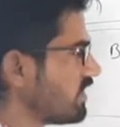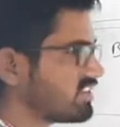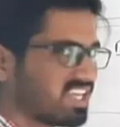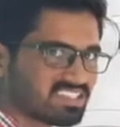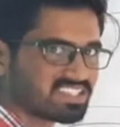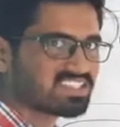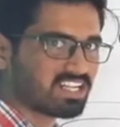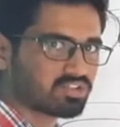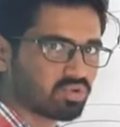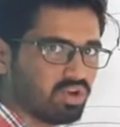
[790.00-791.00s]
things is
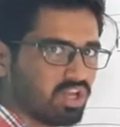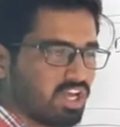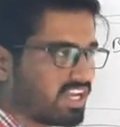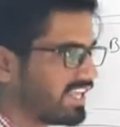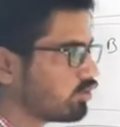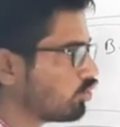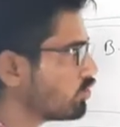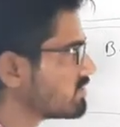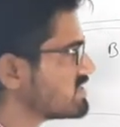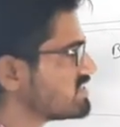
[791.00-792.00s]
also like
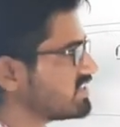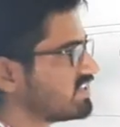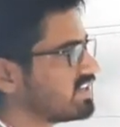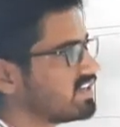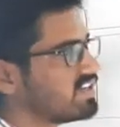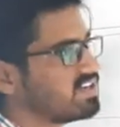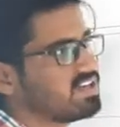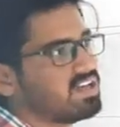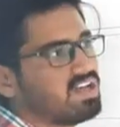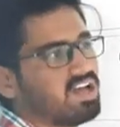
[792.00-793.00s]
occupation.
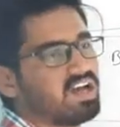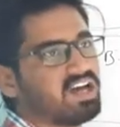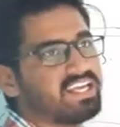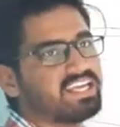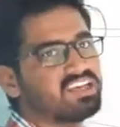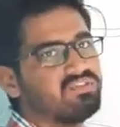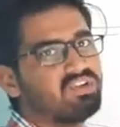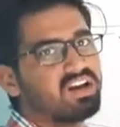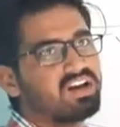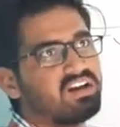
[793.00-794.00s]
Like if you
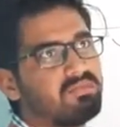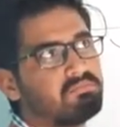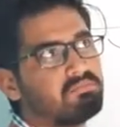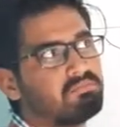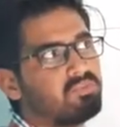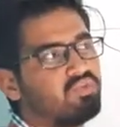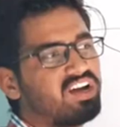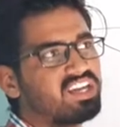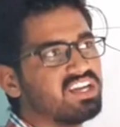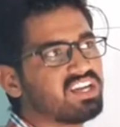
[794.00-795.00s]
are
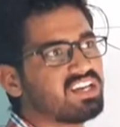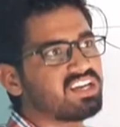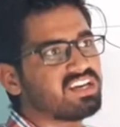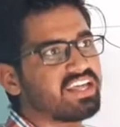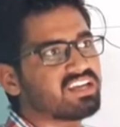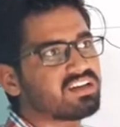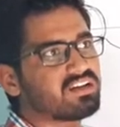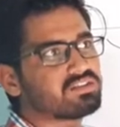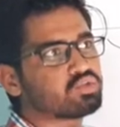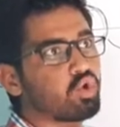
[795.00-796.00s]
working in like
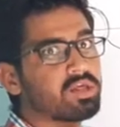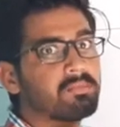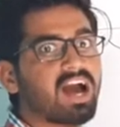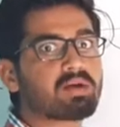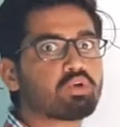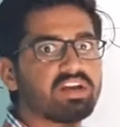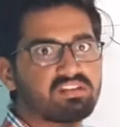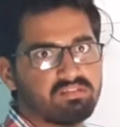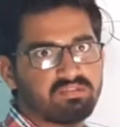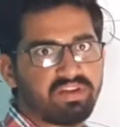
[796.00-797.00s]
sodium carbonate
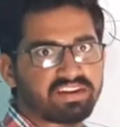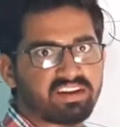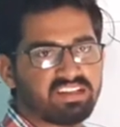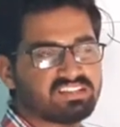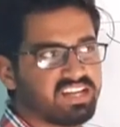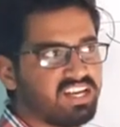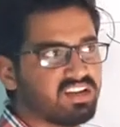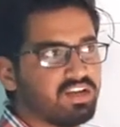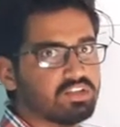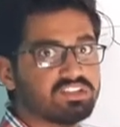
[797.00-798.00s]
factories, right?
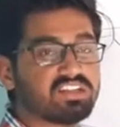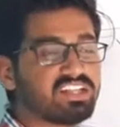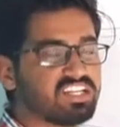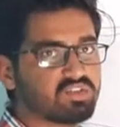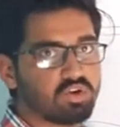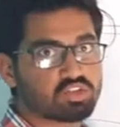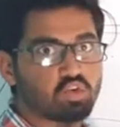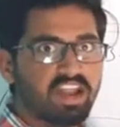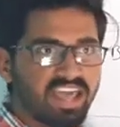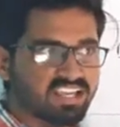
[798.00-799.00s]
That is called
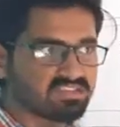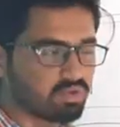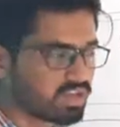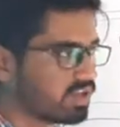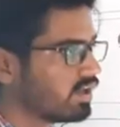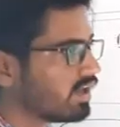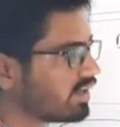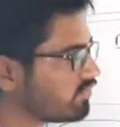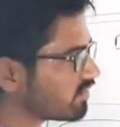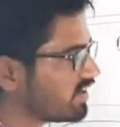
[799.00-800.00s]
soda ash. Okay,
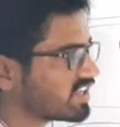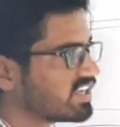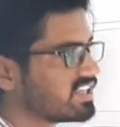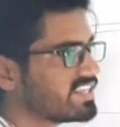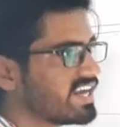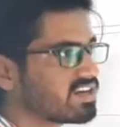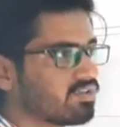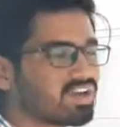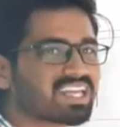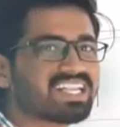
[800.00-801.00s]
if you are working in that,
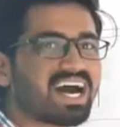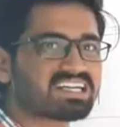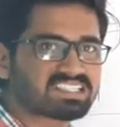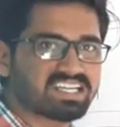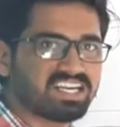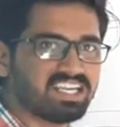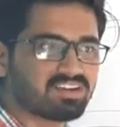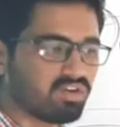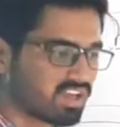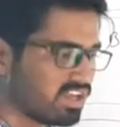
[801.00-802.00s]
okay, in the arsenic,
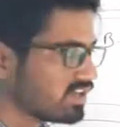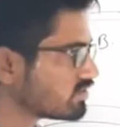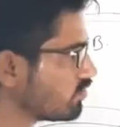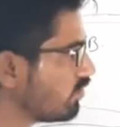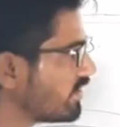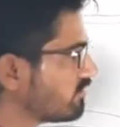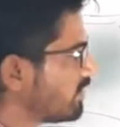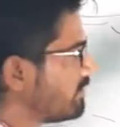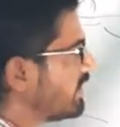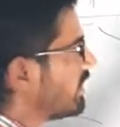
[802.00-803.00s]
okay, so it
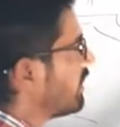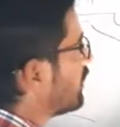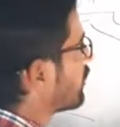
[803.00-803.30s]
will be